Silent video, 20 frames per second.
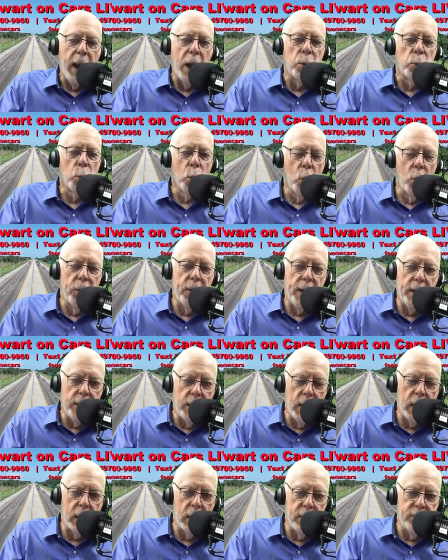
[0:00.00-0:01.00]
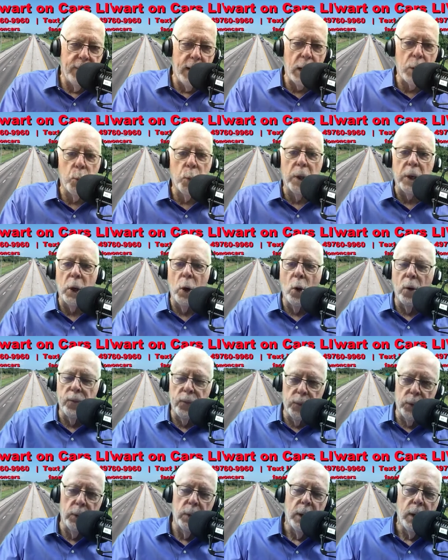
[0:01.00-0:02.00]
and roll that negative equity
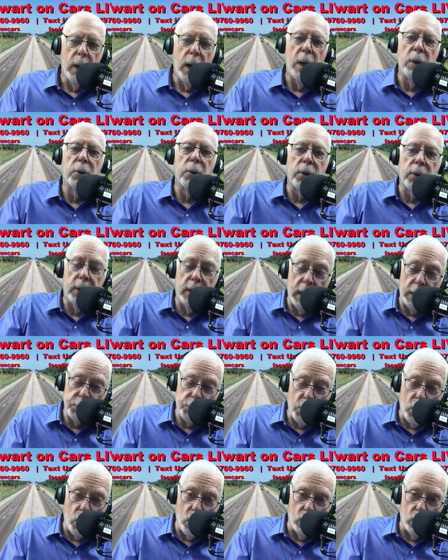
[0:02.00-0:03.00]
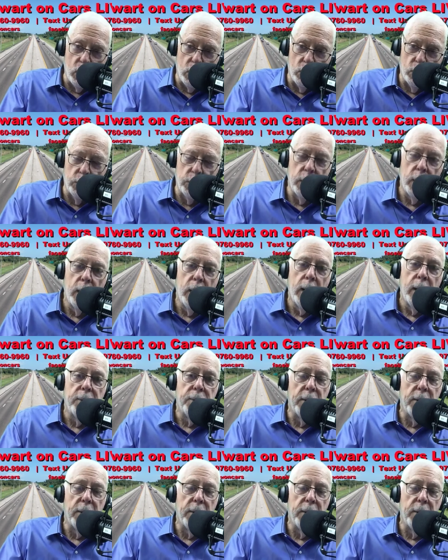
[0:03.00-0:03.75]
over into the next car loan,